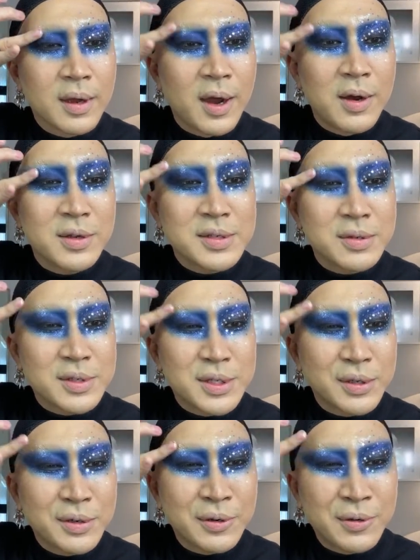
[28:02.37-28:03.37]
Also
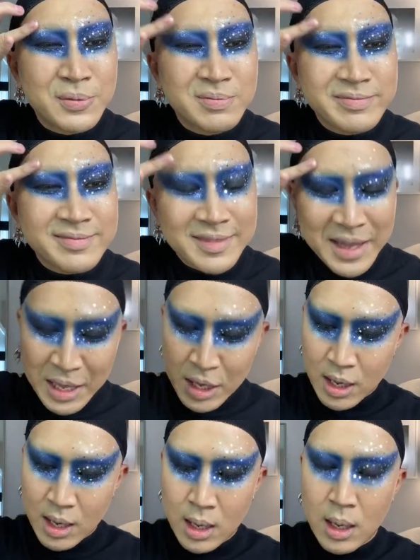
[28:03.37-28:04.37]
too,
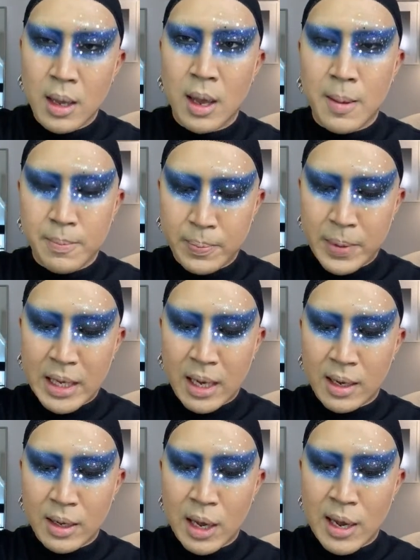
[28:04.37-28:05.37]

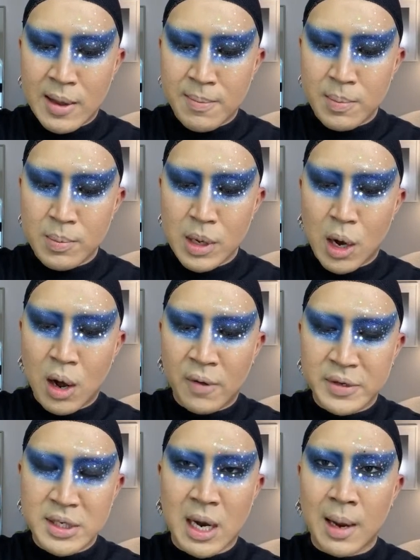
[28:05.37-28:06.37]
because
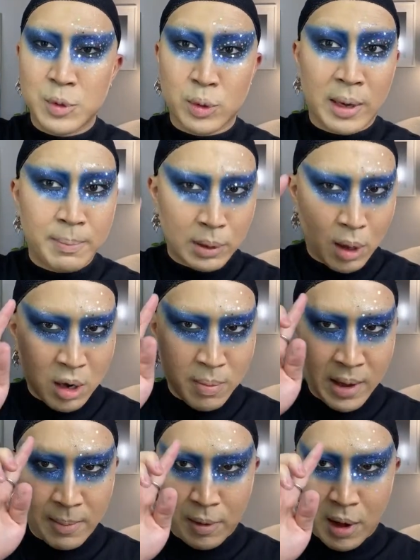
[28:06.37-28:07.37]
oftentimes when I block my
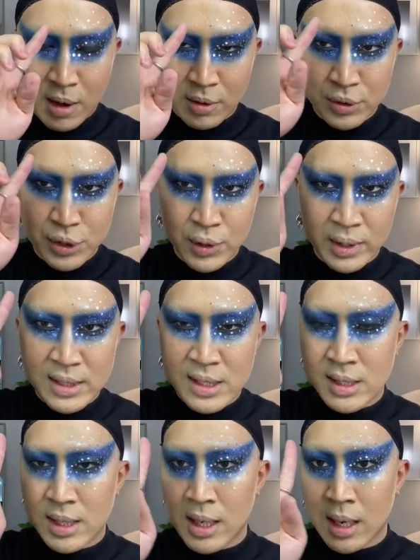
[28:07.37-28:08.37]
brows, you can
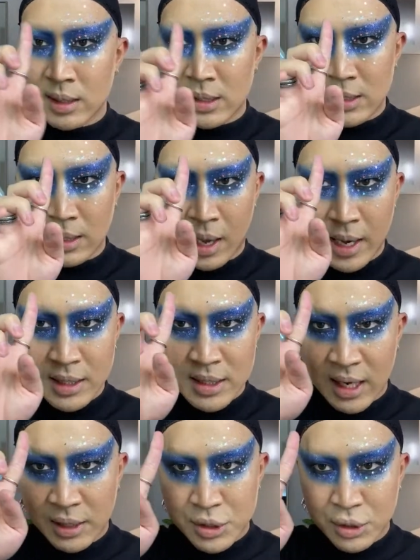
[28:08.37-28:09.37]
see a slight
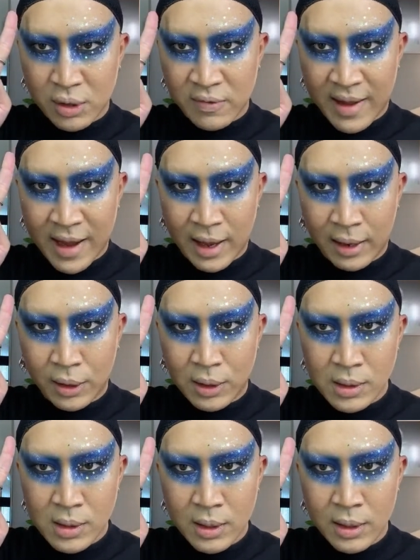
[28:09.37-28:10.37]
texture of
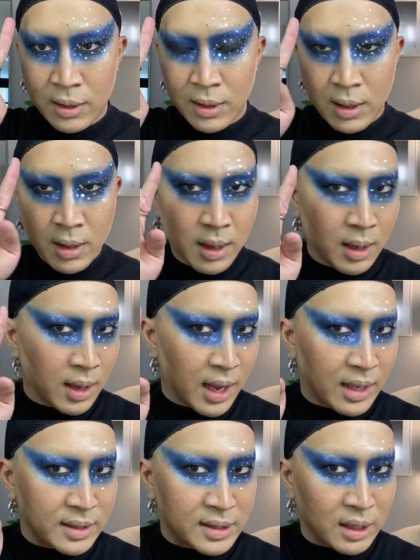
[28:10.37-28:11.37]
hair.
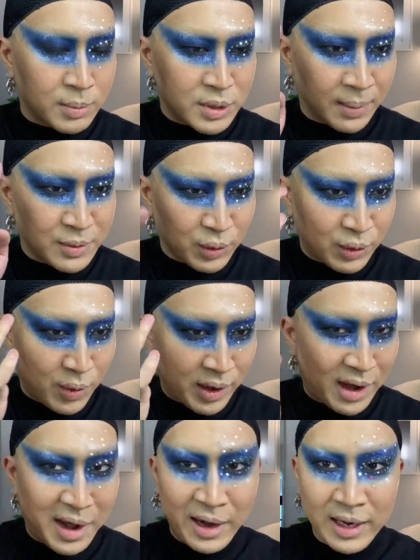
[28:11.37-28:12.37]
And sometimes when I want to
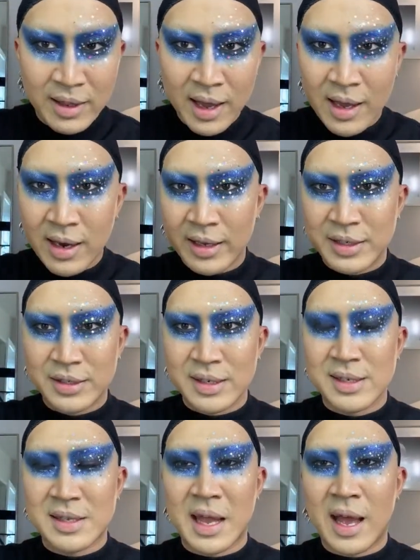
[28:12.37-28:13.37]
hide that, I
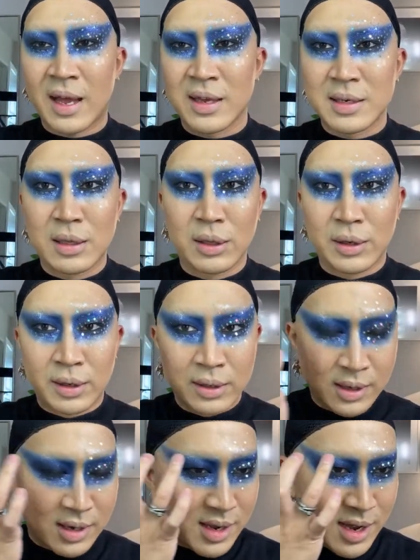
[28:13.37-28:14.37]
just add glitter
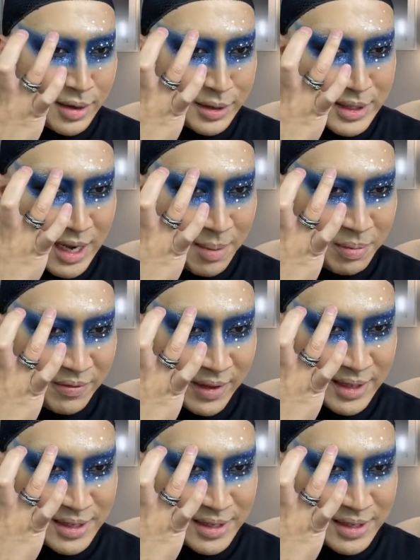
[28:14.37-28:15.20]
on top of it.